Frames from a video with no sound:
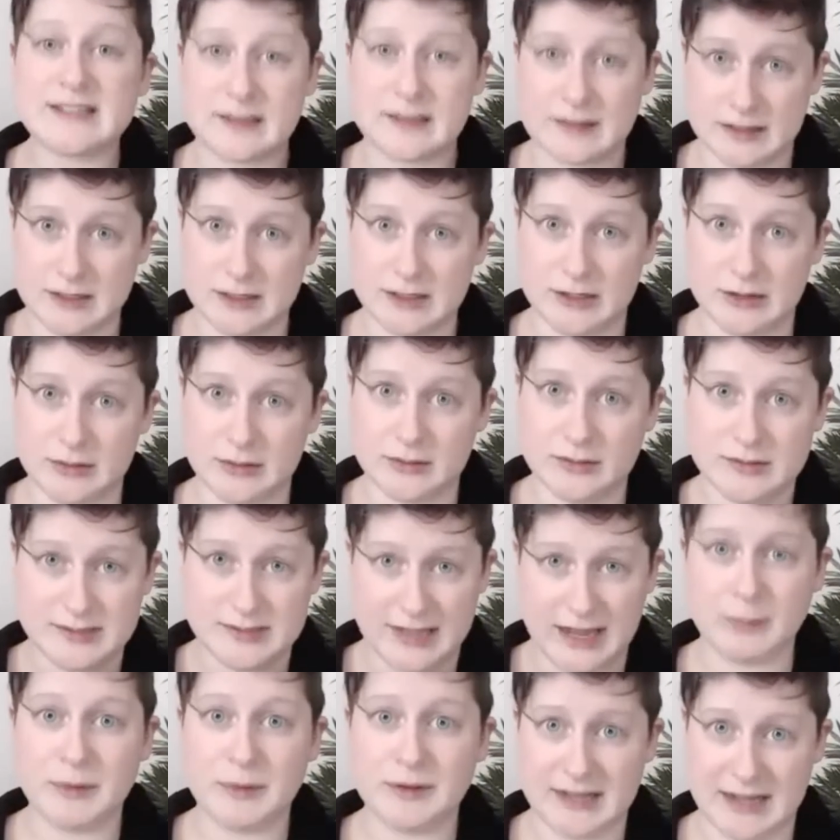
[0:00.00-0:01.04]
the two
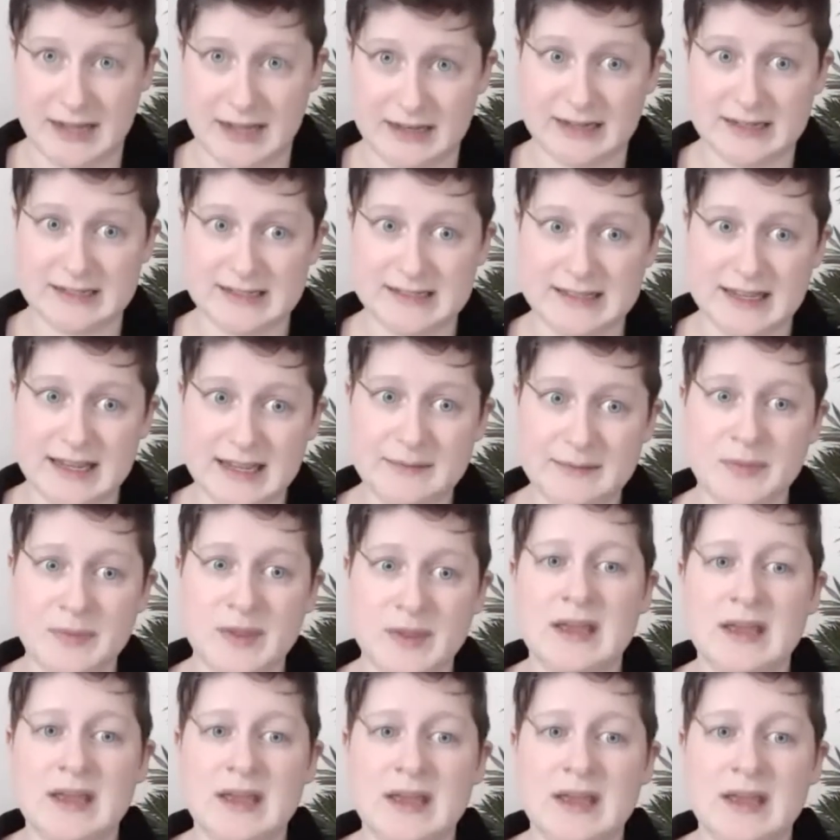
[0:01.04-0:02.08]
simultaneously
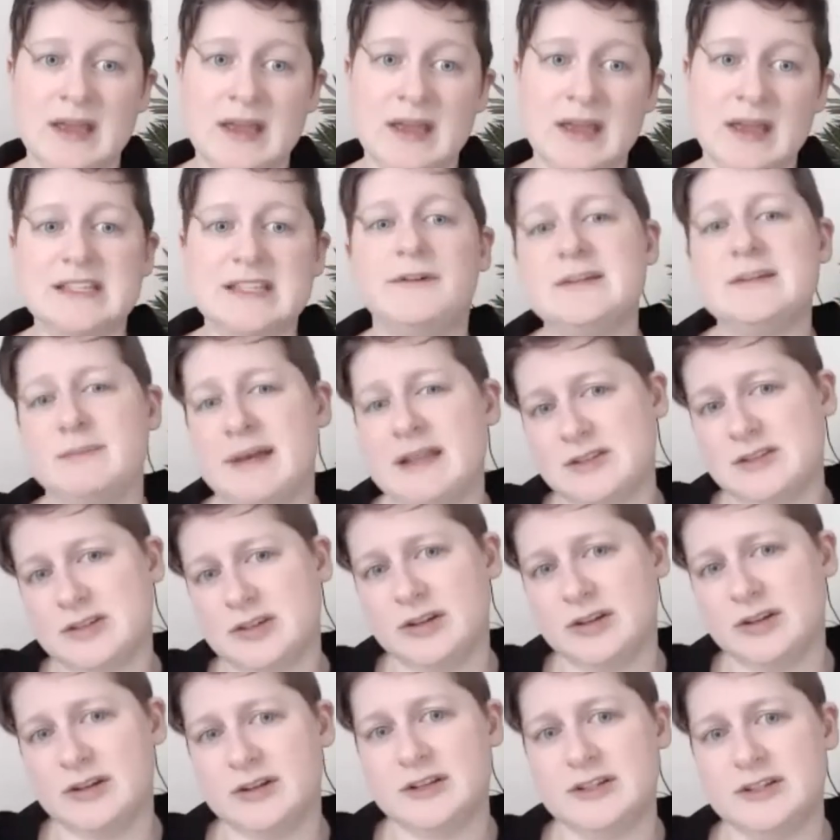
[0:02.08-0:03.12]
is
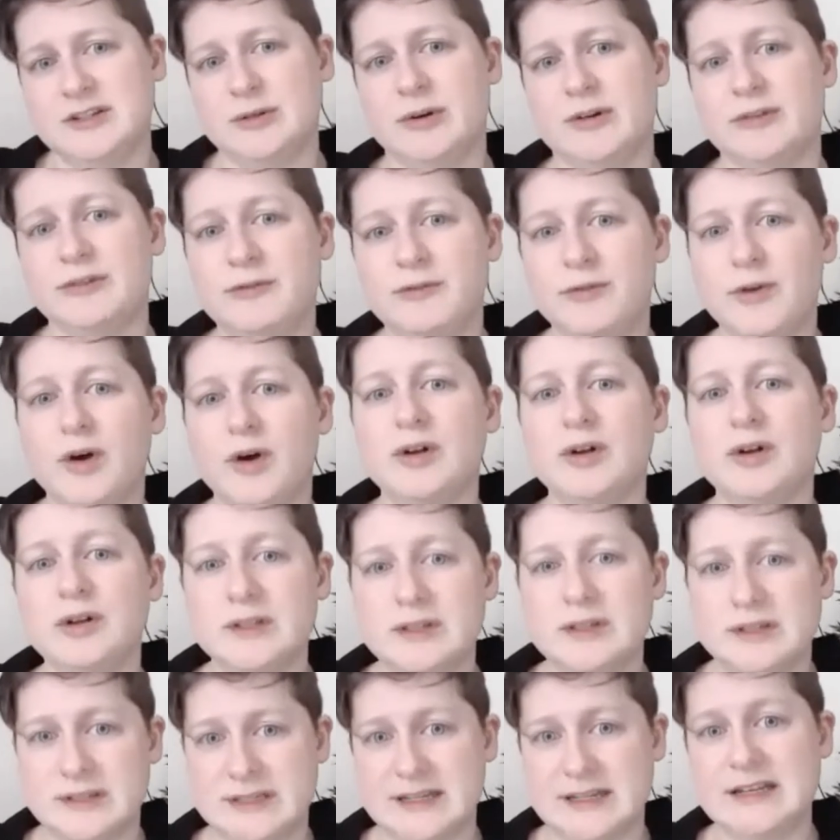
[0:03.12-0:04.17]
fundamental to a
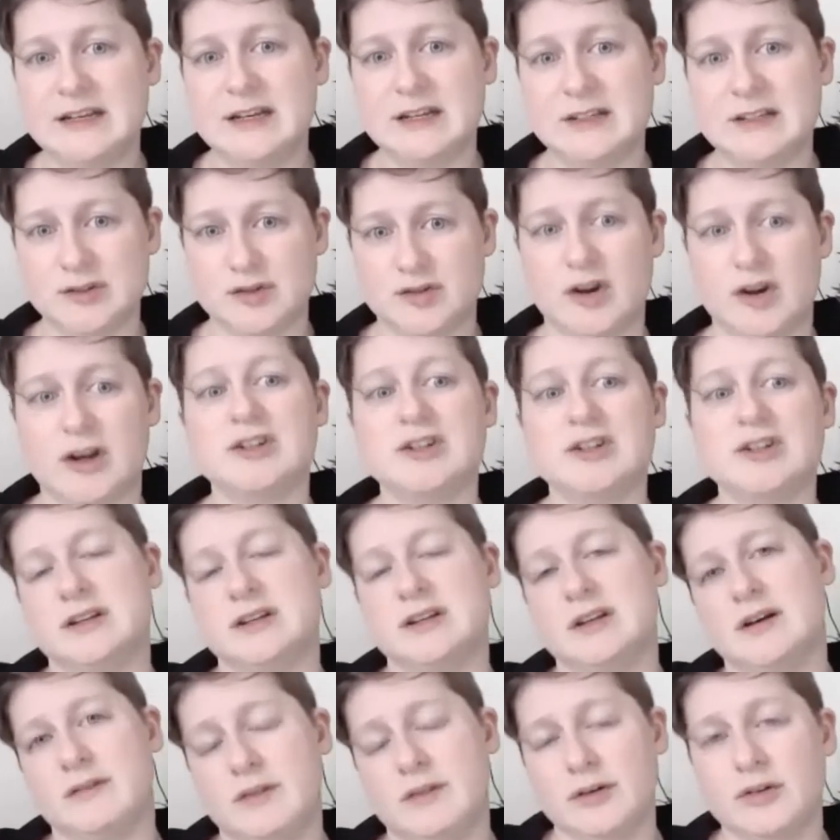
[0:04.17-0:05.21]
full
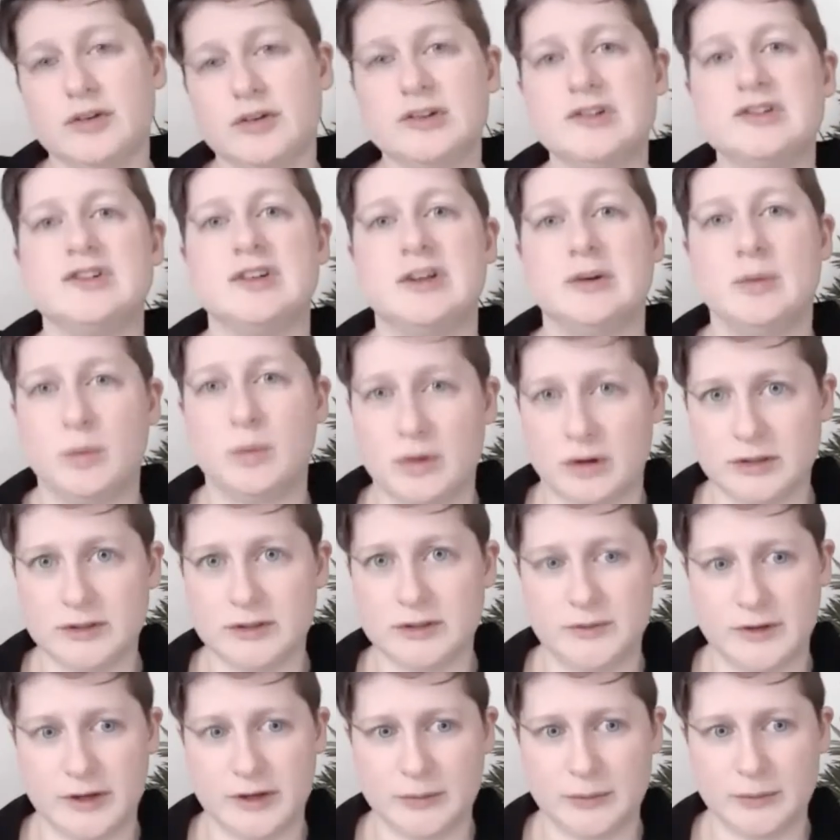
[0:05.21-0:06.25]
deconstruction of the Christian
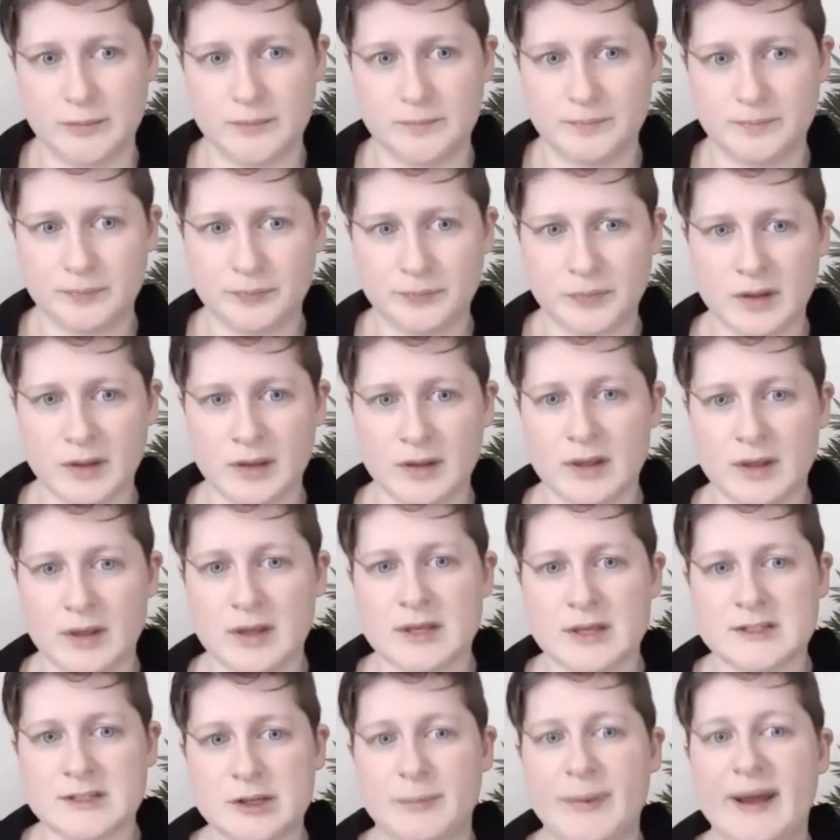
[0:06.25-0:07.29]
worldview.
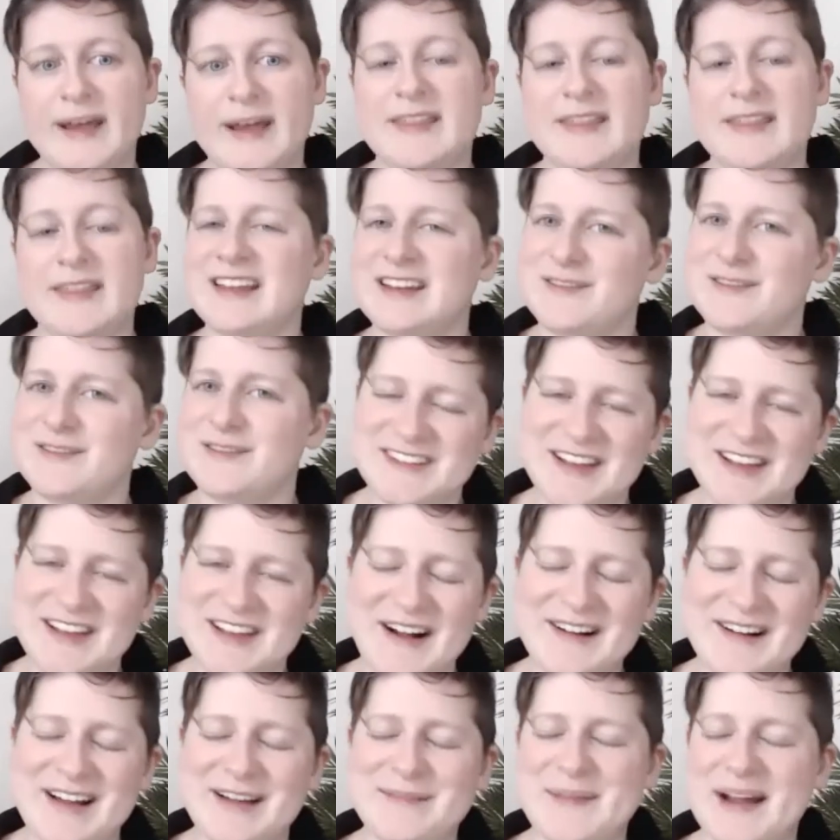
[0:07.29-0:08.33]
So by the end of this
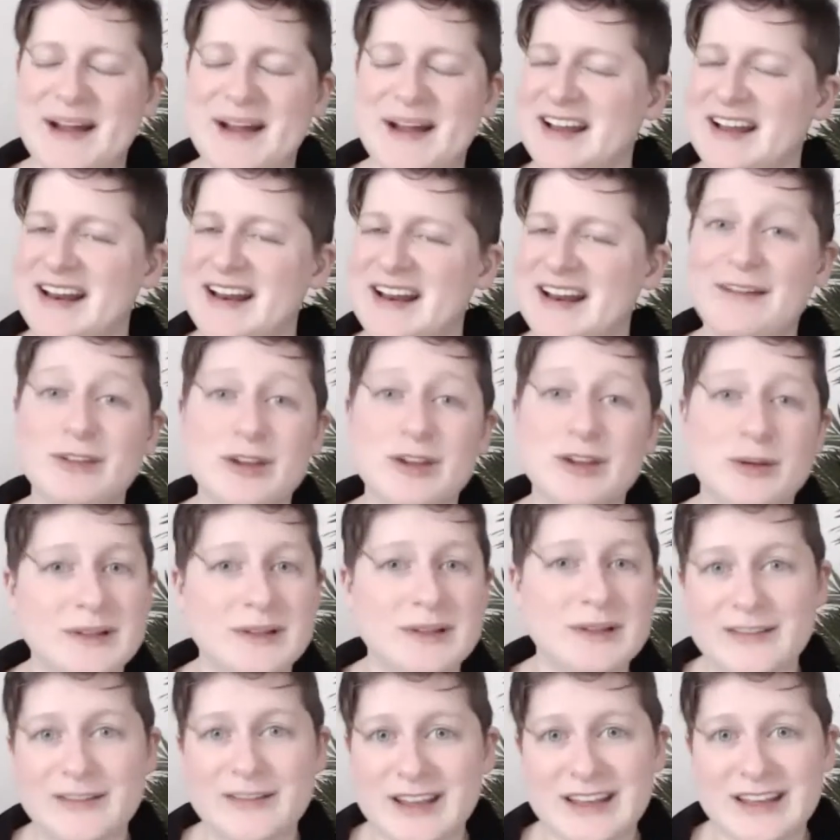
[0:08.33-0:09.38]
talk, I might not have you
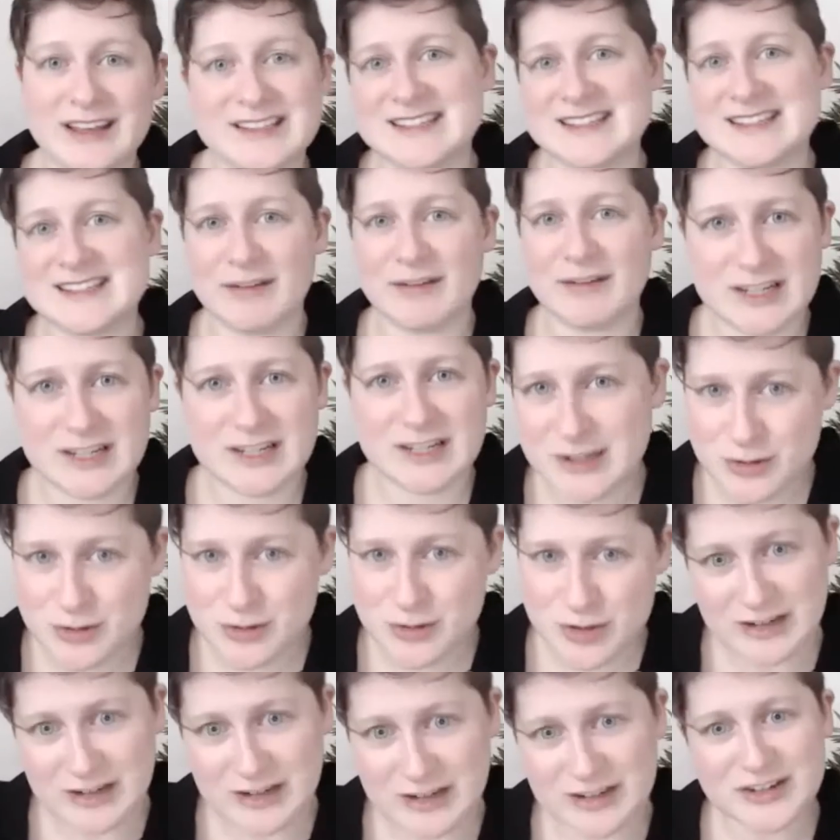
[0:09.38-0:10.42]
believing in 72
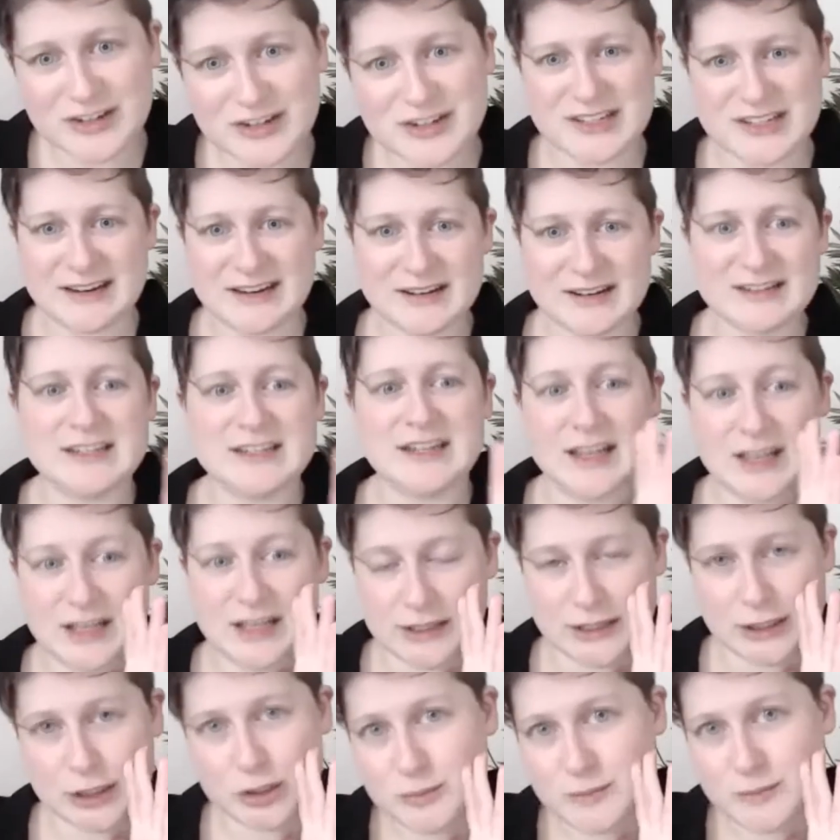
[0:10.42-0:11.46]
genders, and
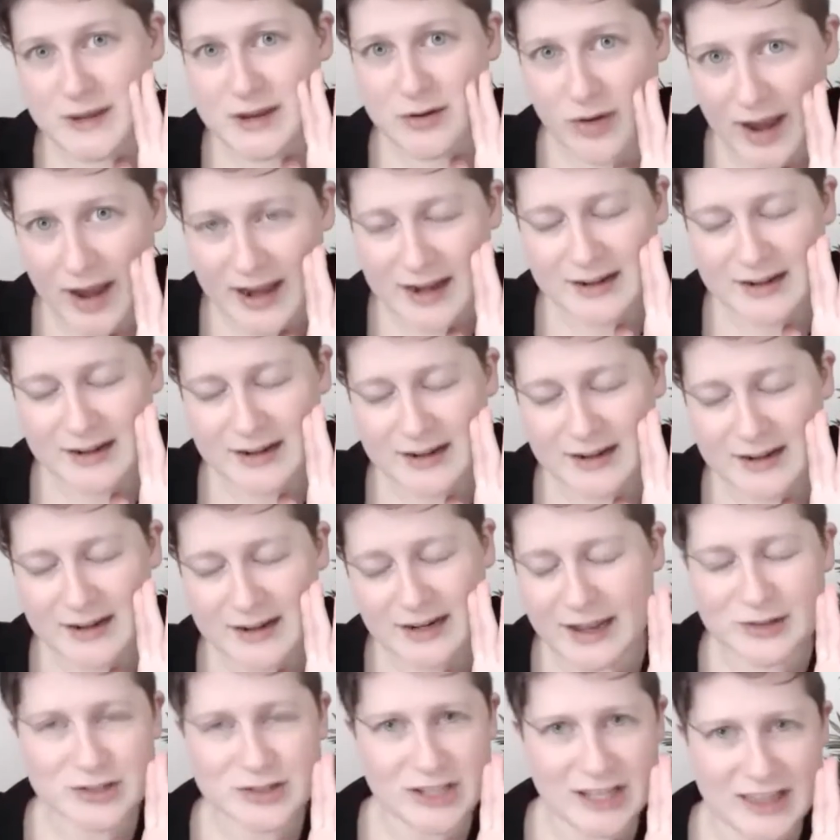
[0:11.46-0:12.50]
you'd be right, no one
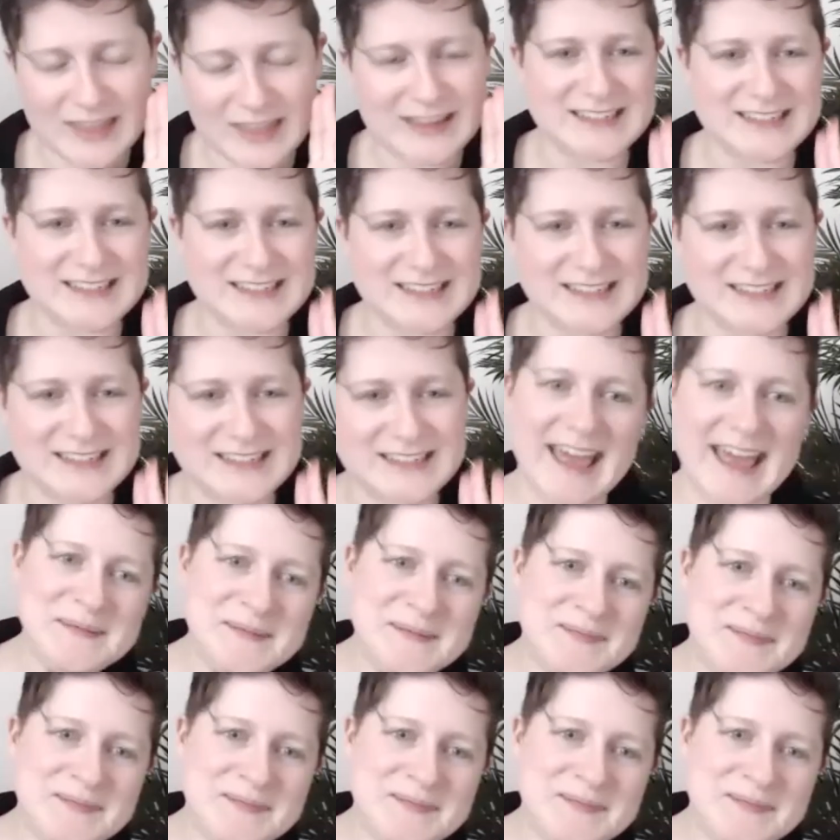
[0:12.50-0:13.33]
actually thinks that,